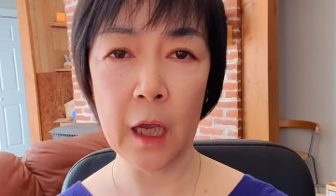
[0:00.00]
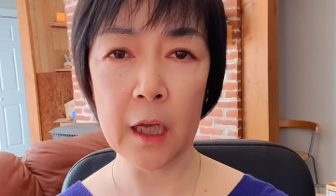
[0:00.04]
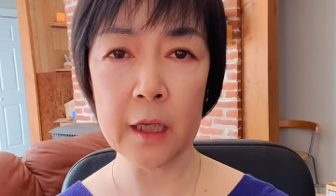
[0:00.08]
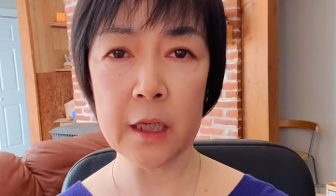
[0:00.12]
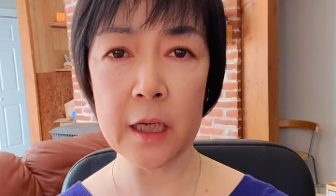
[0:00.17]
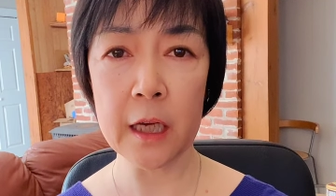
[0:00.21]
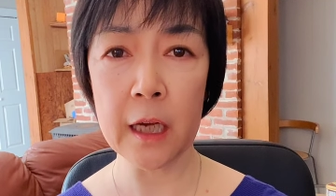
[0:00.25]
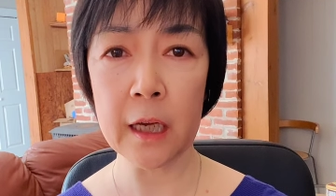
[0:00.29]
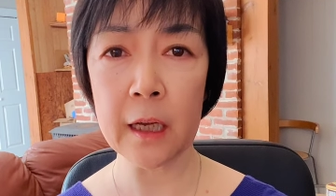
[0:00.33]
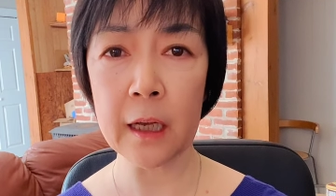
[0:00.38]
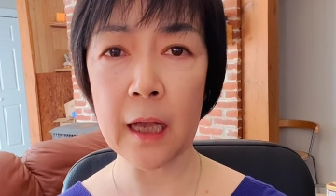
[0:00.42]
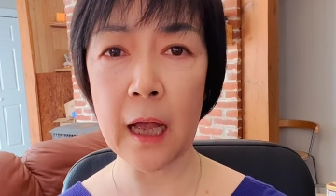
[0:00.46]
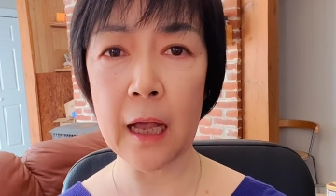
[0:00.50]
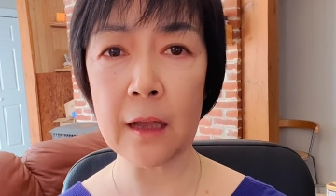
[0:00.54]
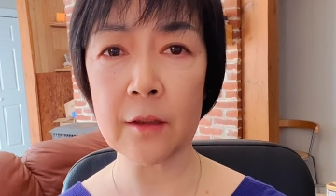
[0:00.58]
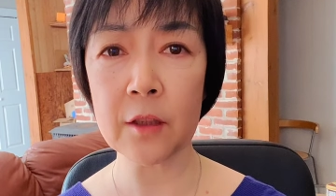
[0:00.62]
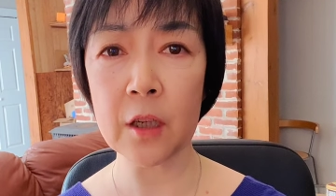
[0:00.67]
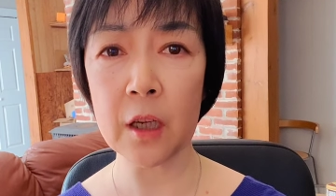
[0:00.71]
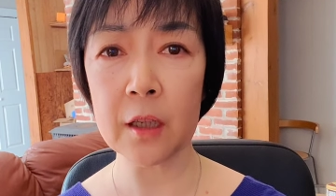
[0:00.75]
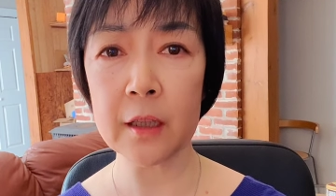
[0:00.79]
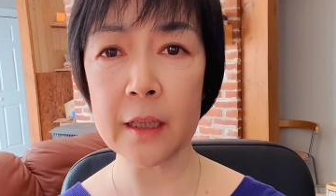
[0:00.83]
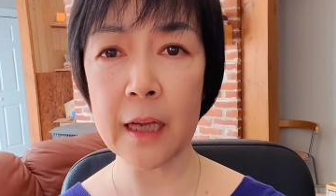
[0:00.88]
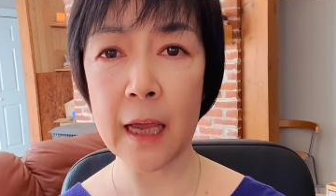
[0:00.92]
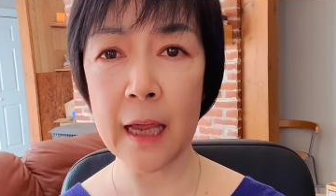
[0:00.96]
Qin Gang's
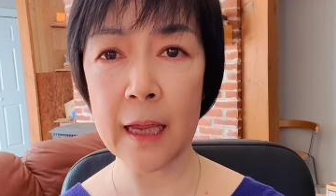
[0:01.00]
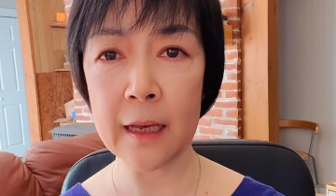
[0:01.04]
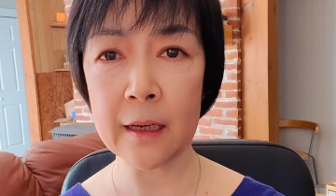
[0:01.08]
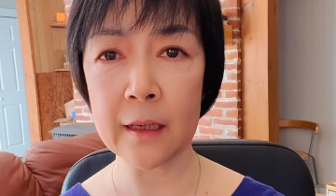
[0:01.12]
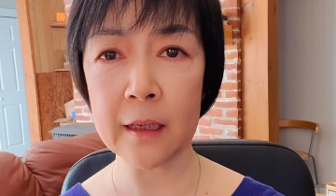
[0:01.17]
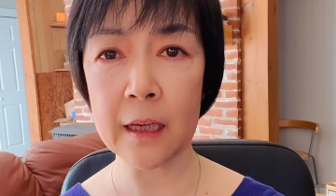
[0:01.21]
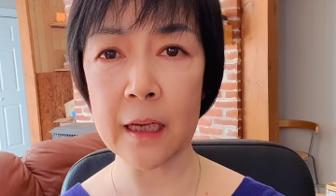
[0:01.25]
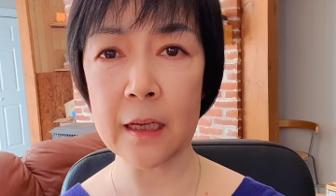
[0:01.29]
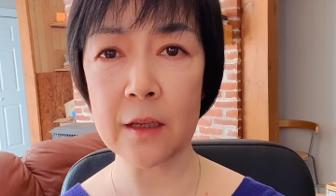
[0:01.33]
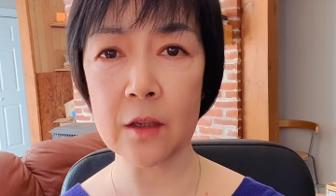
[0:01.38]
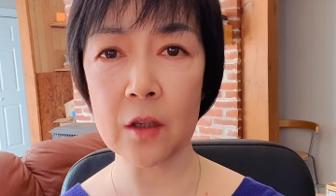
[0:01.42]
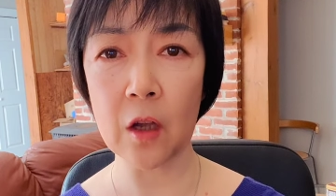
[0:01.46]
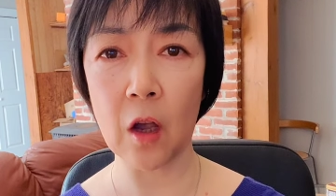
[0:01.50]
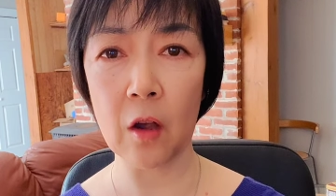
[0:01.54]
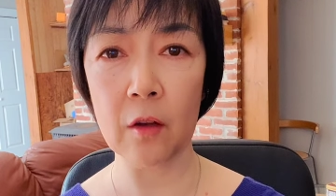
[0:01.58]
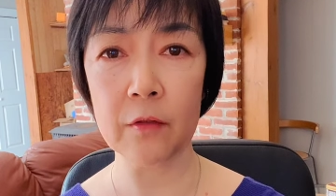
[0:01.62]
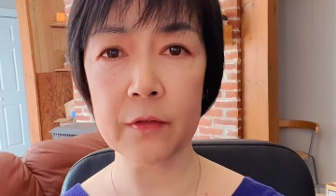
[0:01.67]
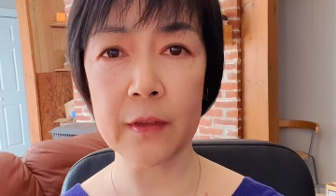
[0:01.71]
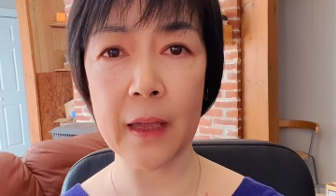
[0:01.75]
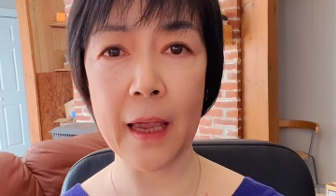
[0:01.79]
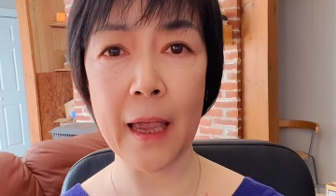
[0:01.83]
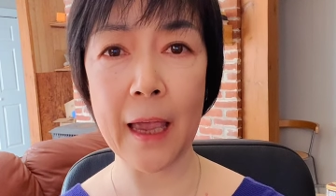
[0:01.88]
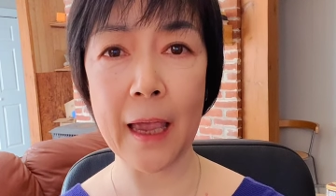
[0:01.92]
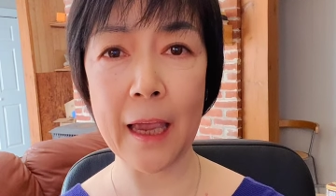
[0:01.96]
attendance of the